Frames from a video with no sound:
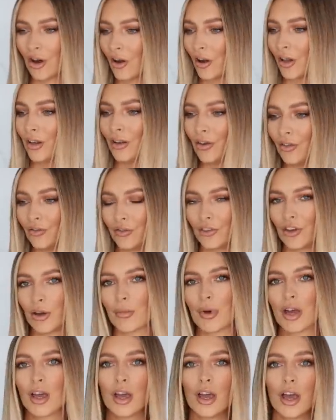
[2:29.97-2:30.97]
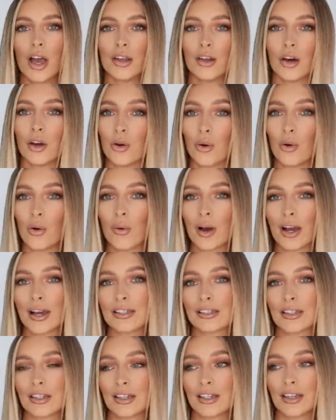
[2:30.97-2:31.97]
I love them, and
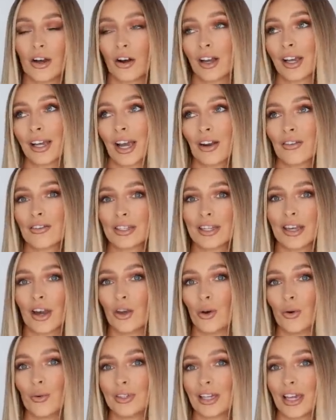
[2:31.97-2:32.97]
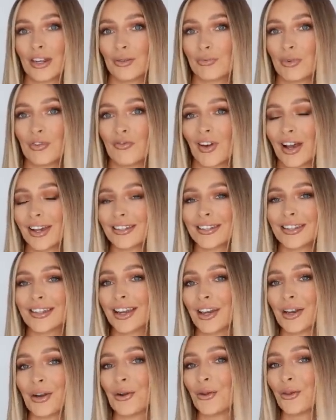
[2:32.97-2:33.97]
I'm guaranteed I always end up
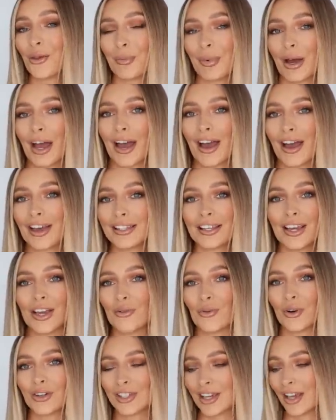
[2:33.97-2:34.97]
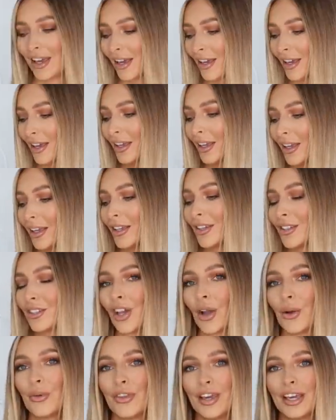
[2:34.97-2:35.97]
investing in another pair year on year.
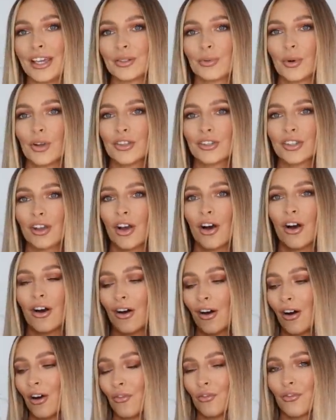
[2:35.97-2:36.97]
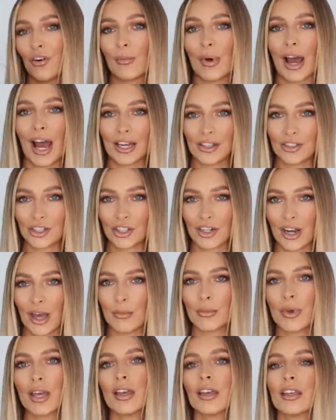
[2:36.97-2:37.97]
So these ones are from
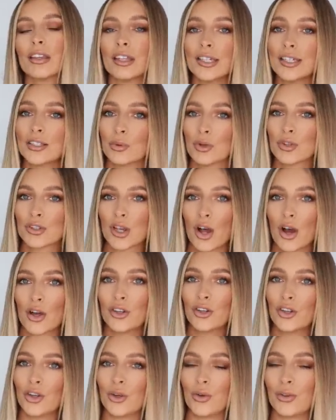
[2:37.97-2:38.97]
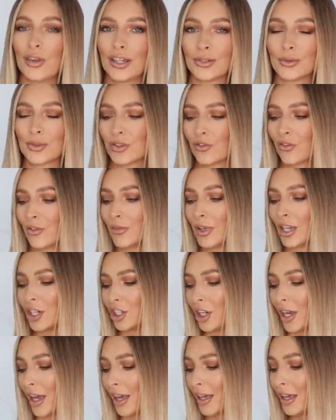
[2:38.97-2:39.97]
H&M. These ones are new. These ones are from this
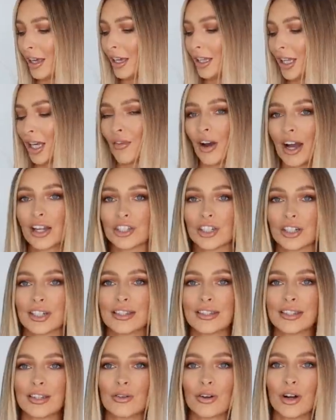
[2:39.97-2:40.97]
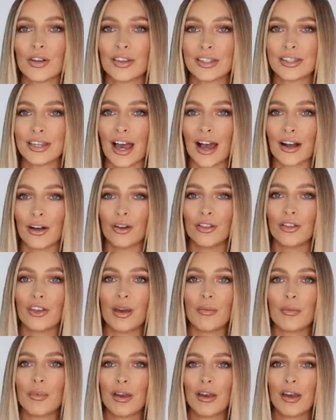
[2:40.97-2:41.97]
year. They've actually still got the tag on
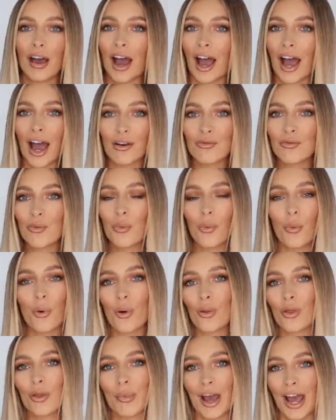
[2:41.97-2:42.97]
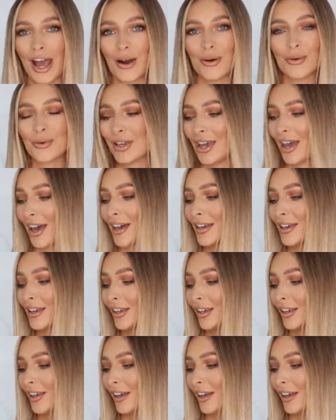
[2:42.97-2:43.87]
them. I haven't worn them out yet.